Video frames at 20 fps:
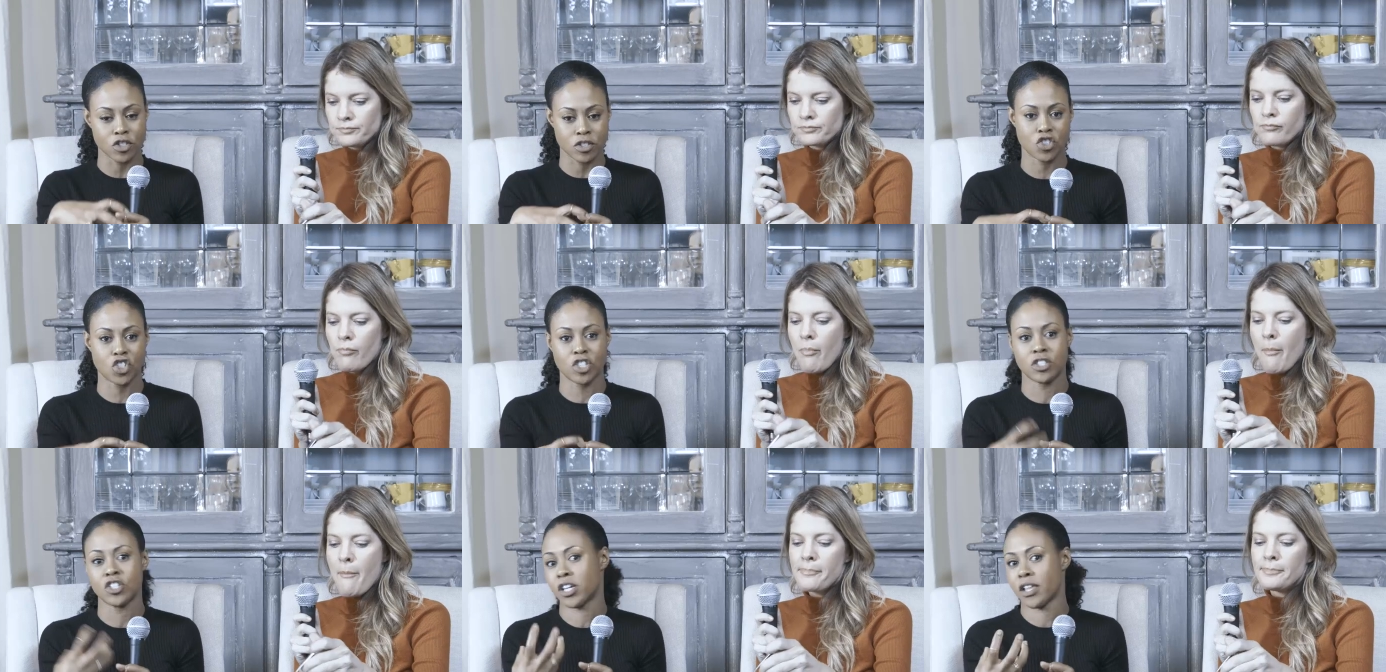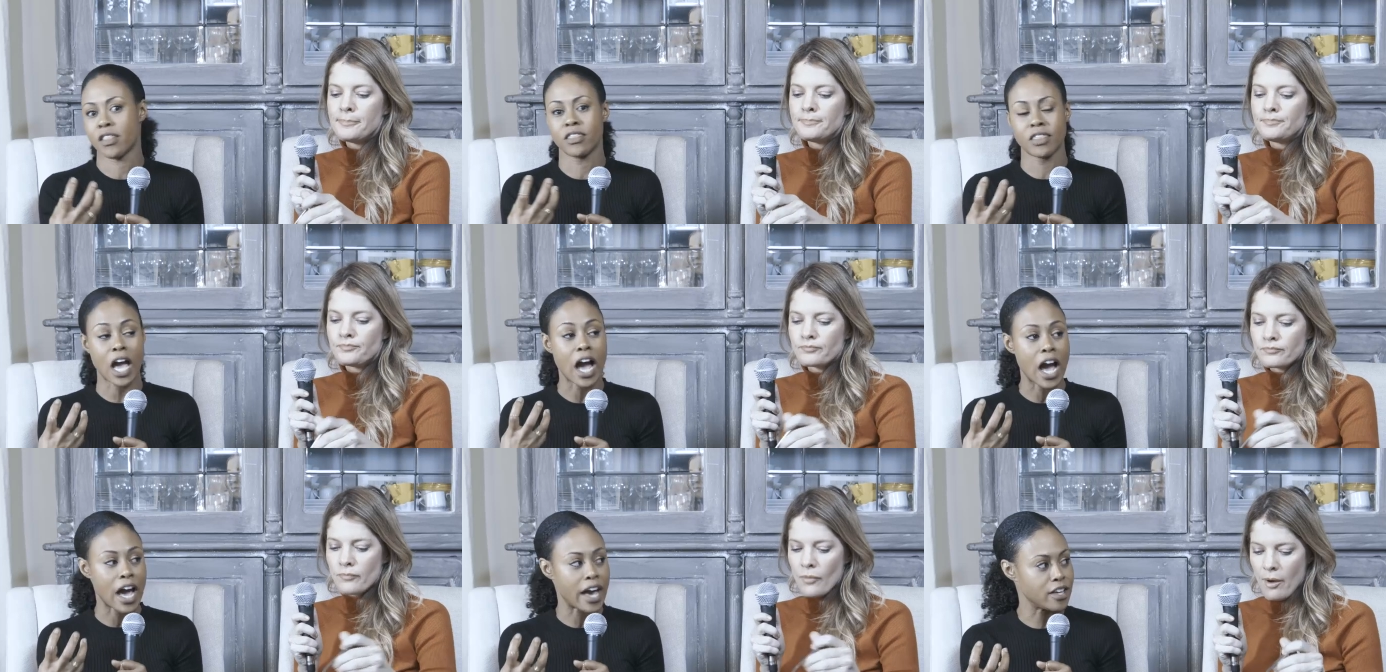Speaker 1: chicken
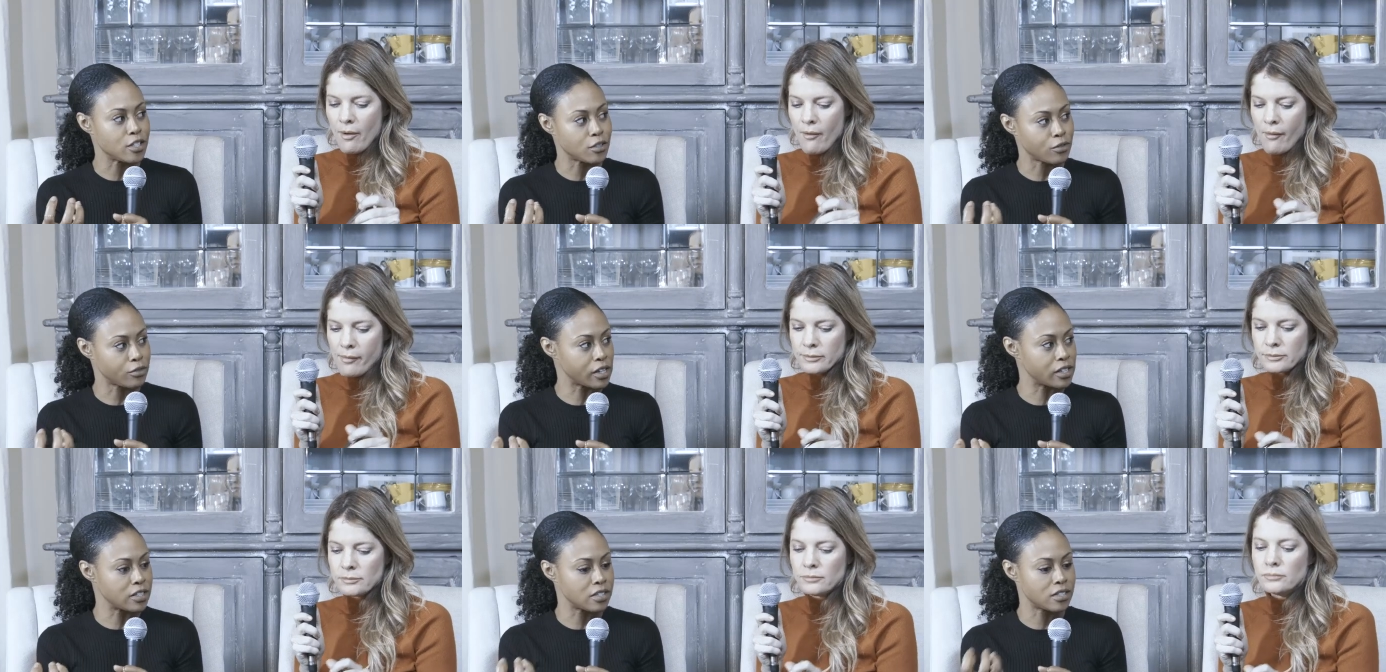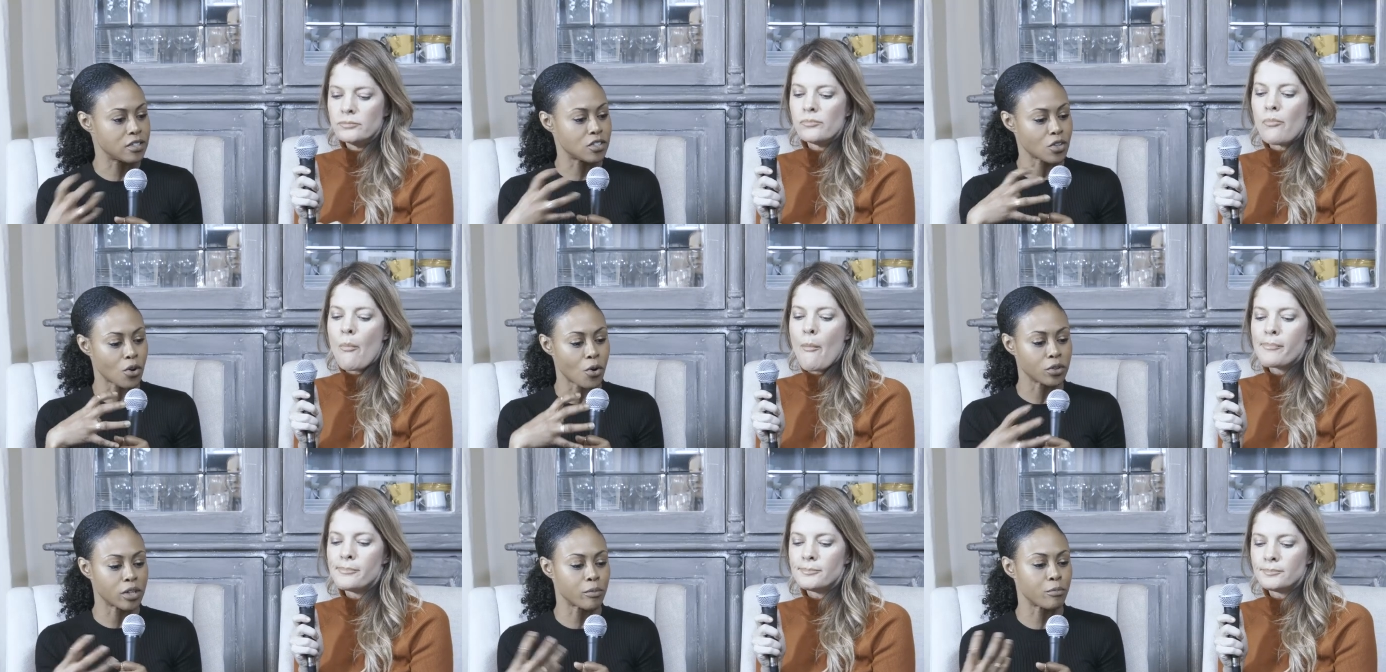thighs for instance
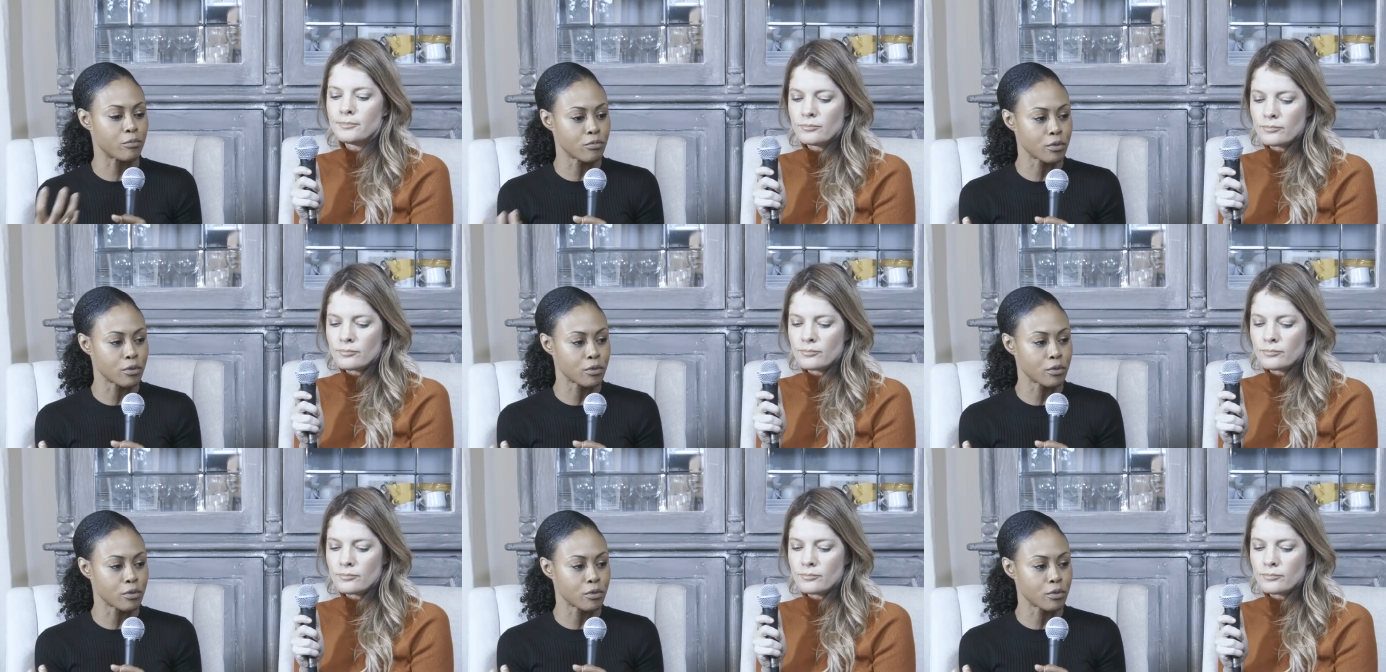hold up